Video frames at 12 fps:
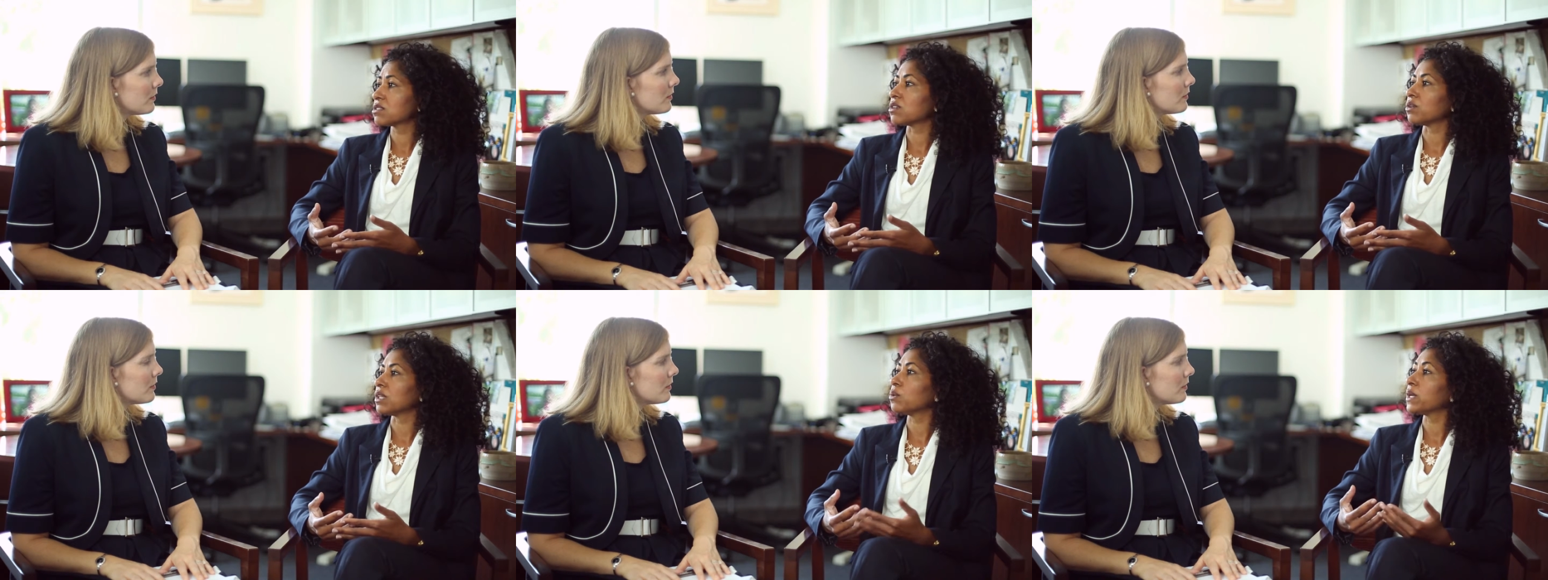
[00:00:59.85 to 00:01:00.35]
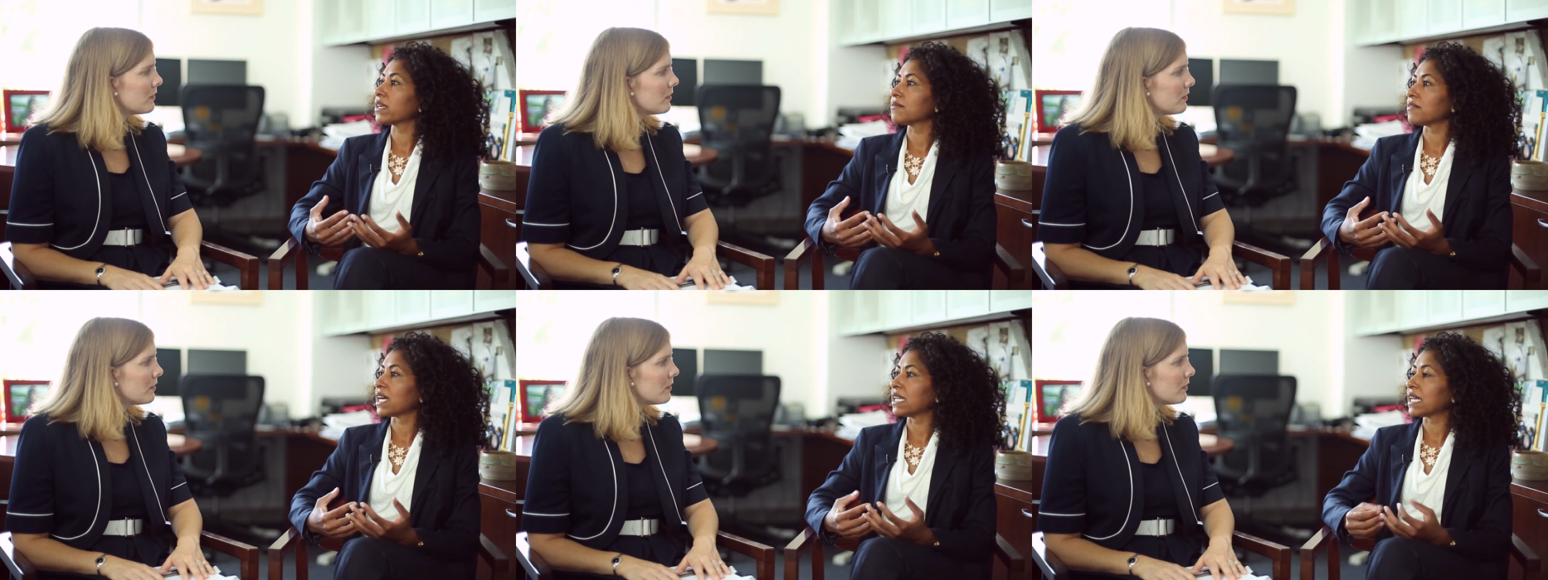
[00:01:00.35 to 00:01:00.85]
Speaker 1: so that we
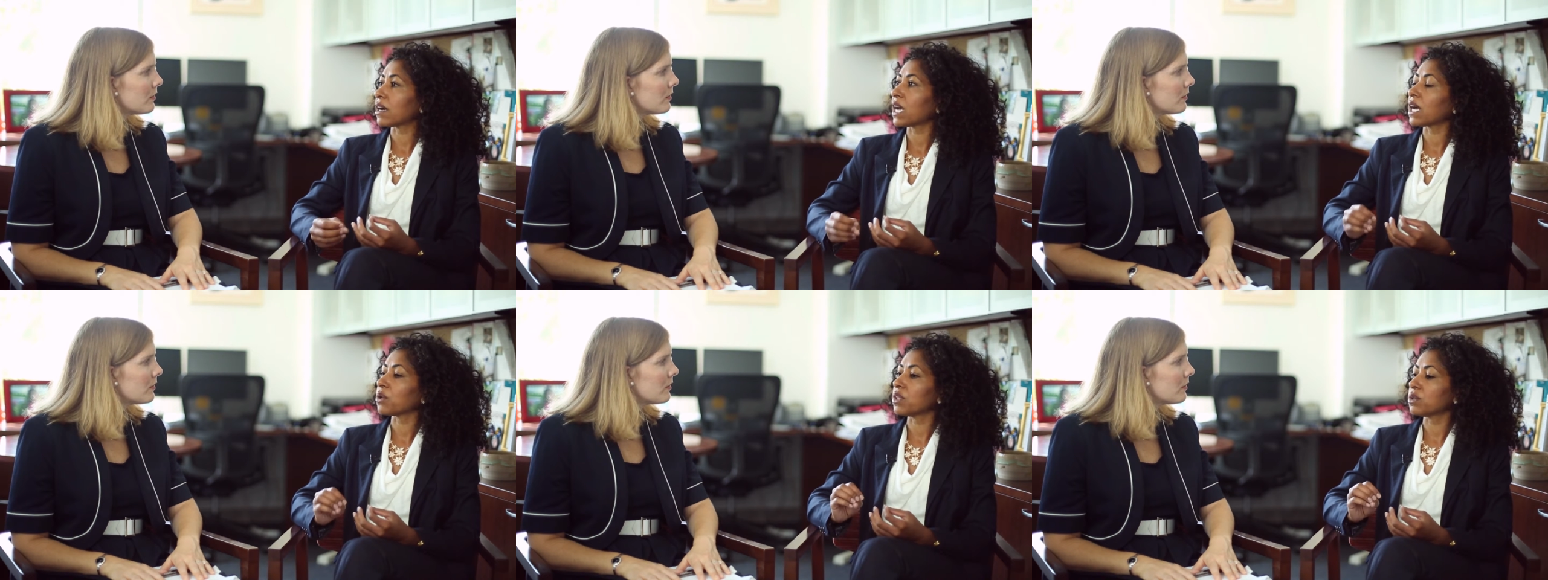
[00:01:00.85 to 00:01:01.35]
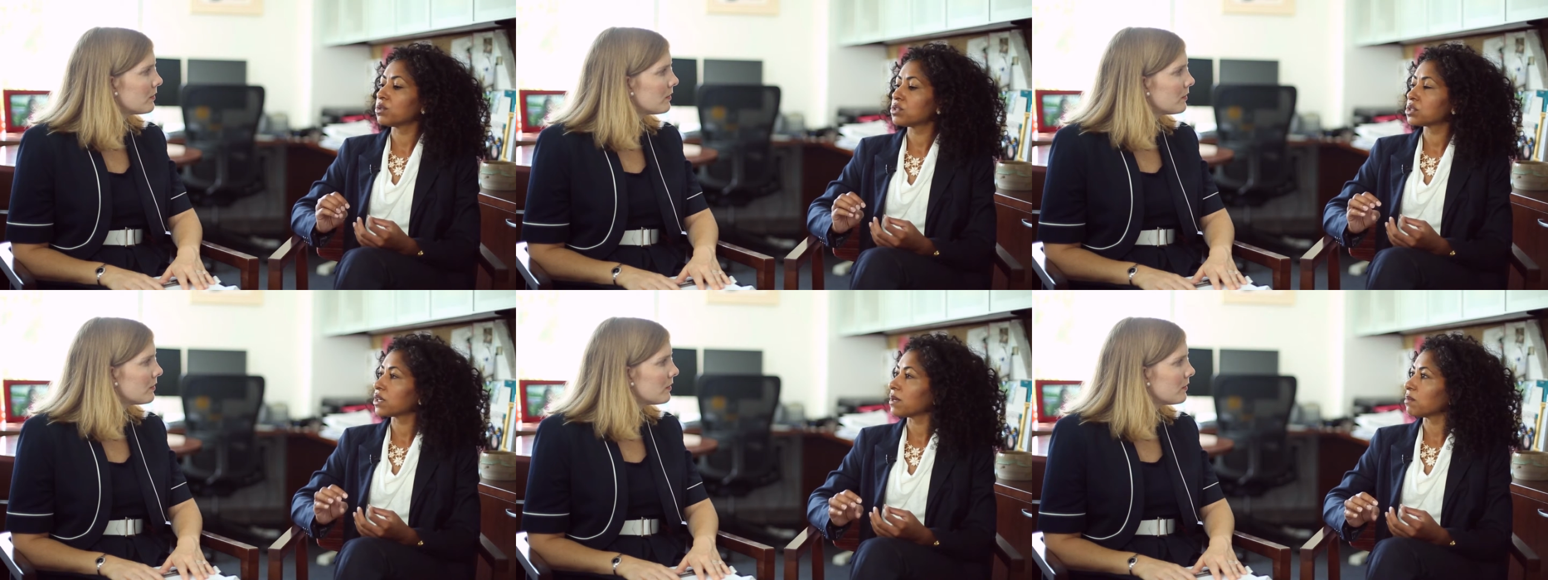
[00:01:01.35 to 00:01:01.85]
can find out how
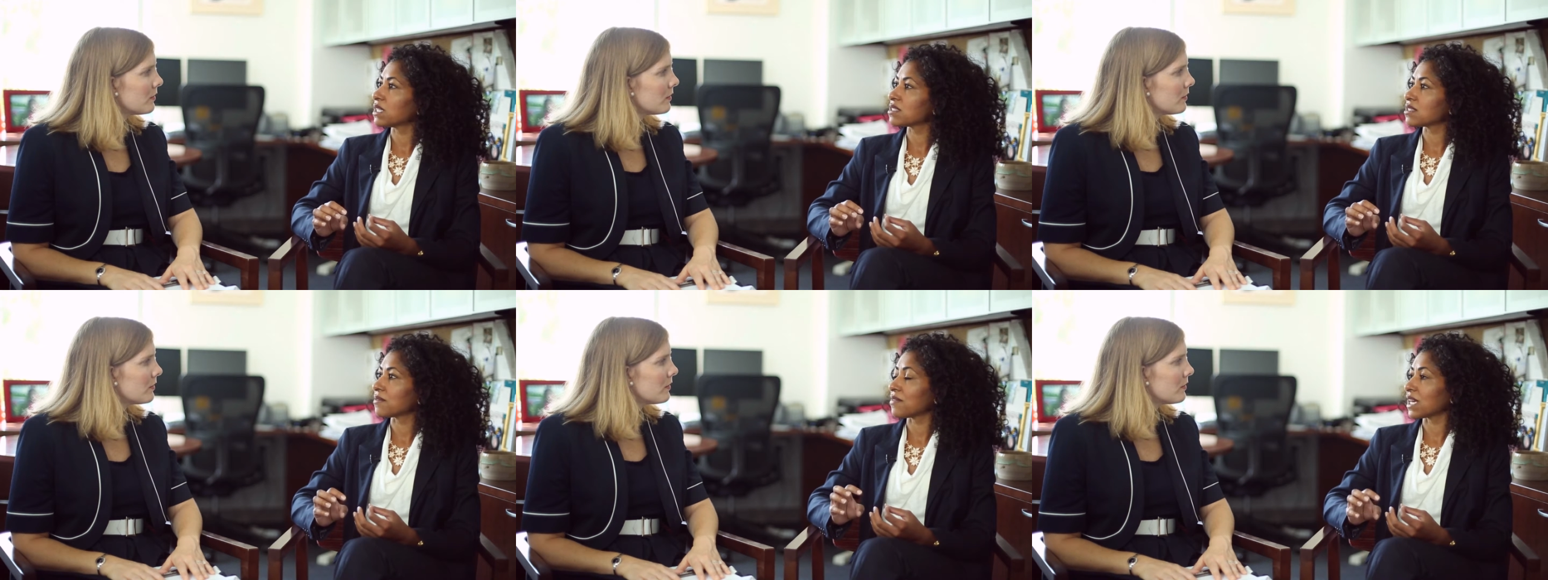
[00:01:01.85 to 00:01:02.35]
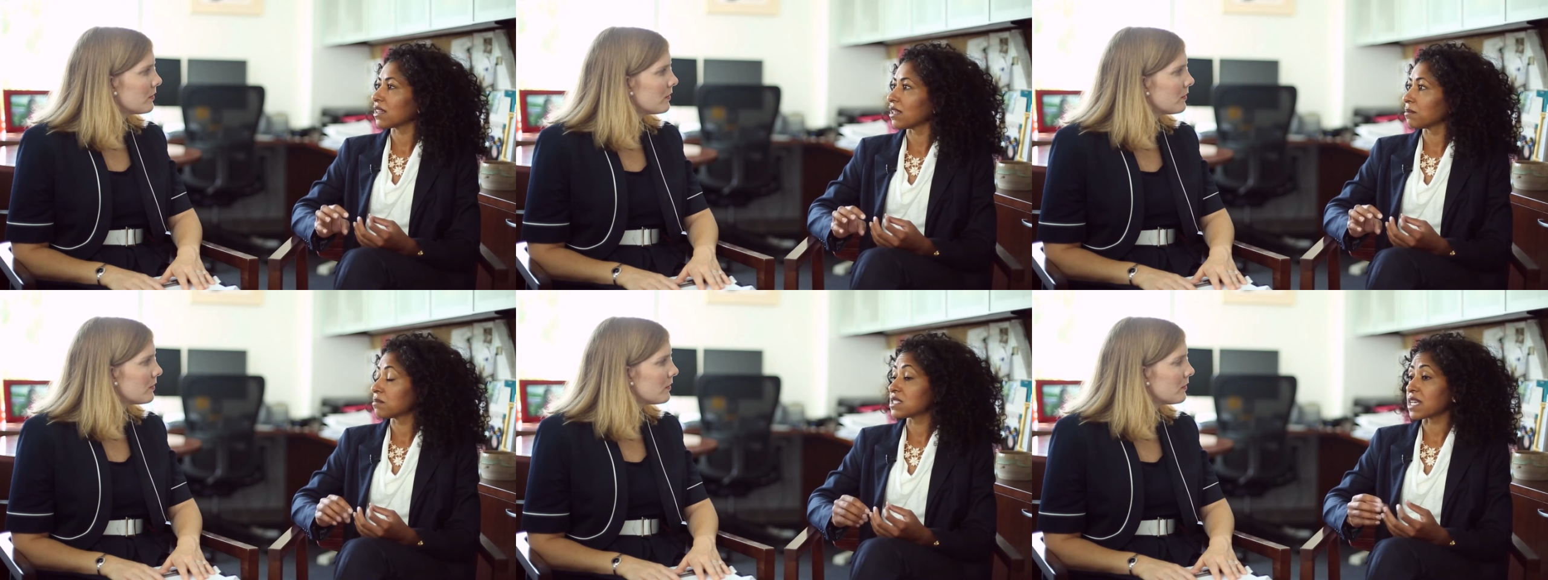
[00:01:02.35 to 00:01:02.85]
those treatments affect
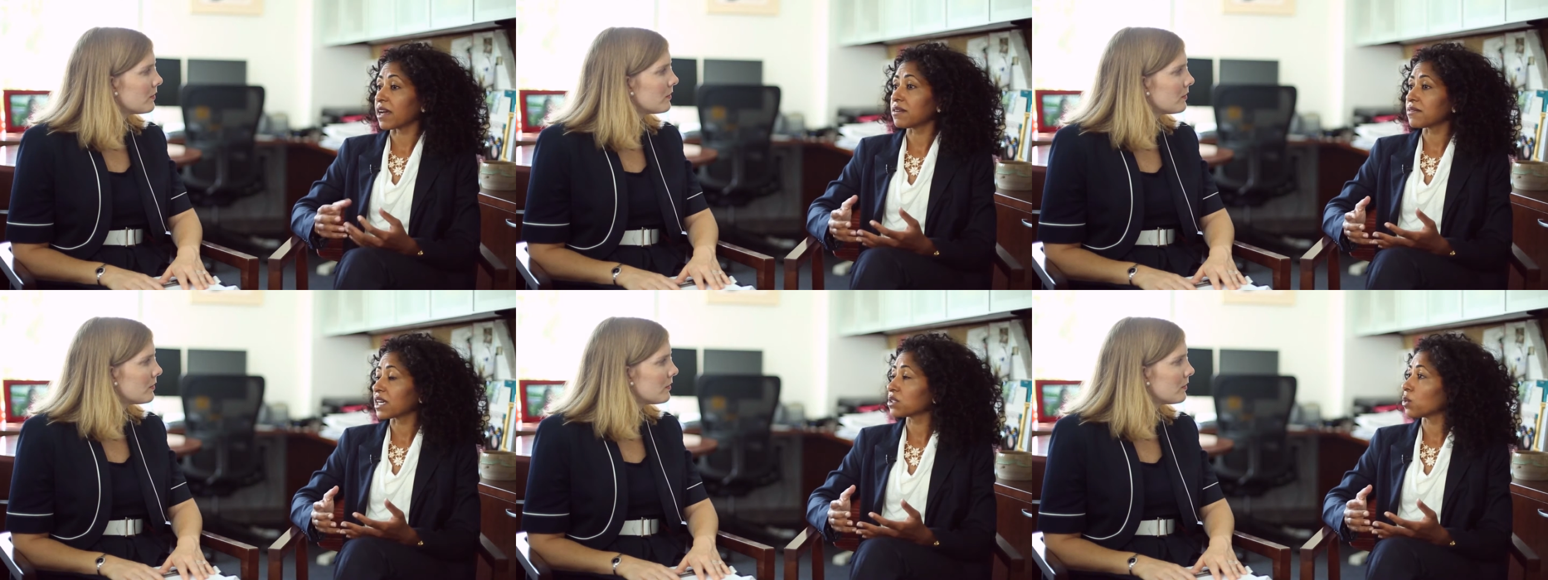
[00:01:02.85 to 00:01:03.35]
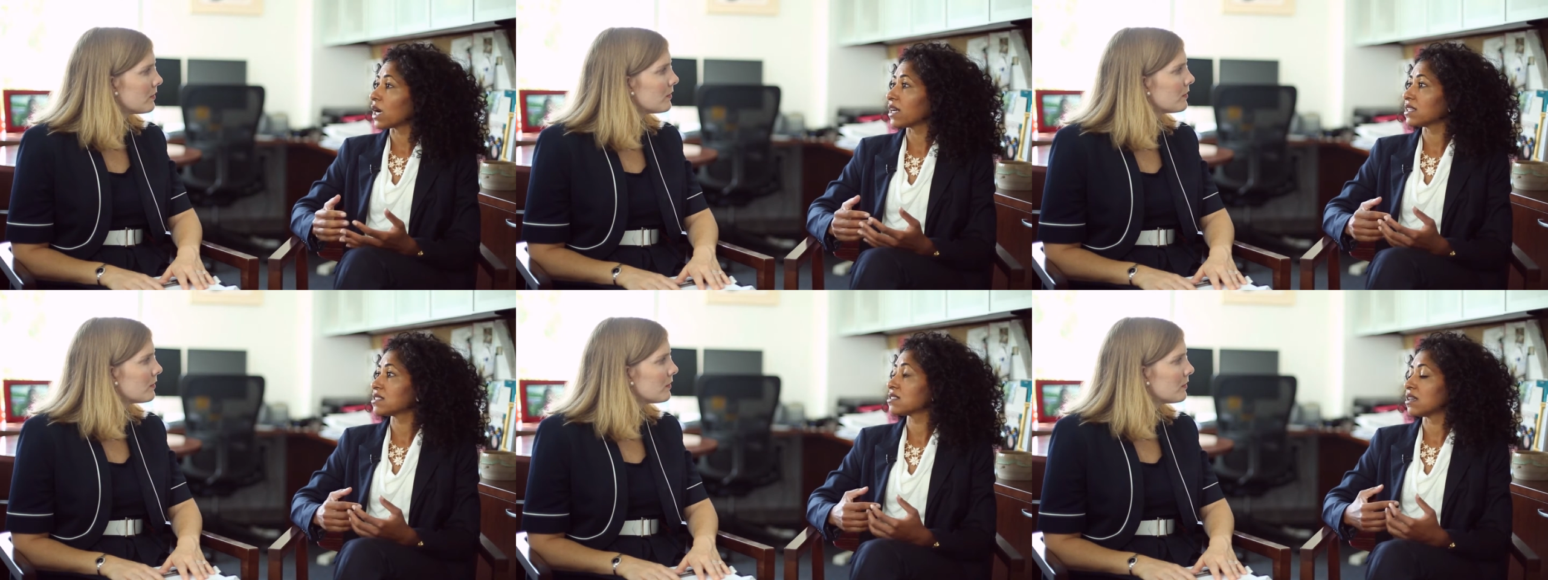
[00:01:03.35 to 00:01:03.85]
them, side effect
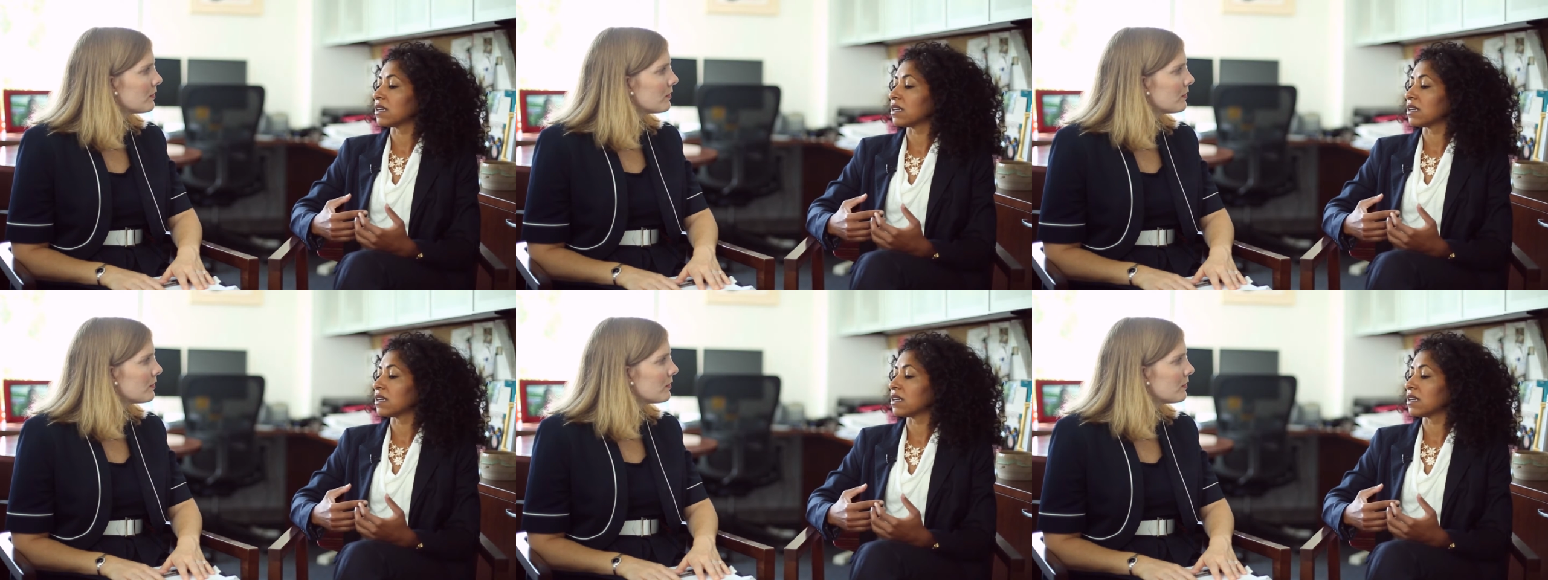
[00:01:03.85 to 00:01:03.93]
wise,